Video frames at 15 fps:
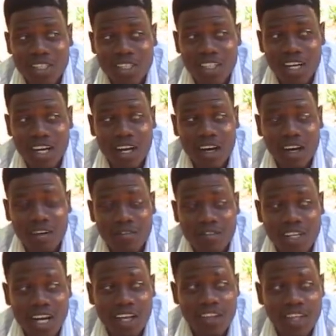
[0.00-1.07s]
They
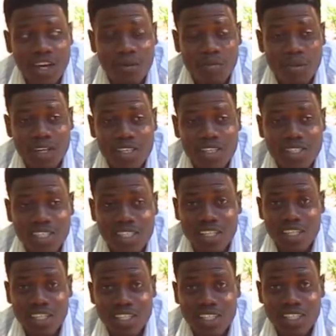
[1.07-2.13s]
have done their best. The
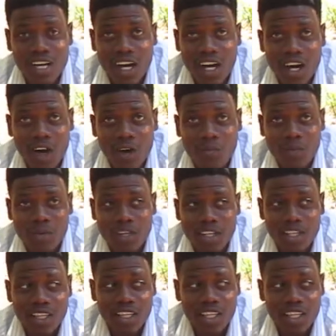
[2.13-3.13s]
kids are happy.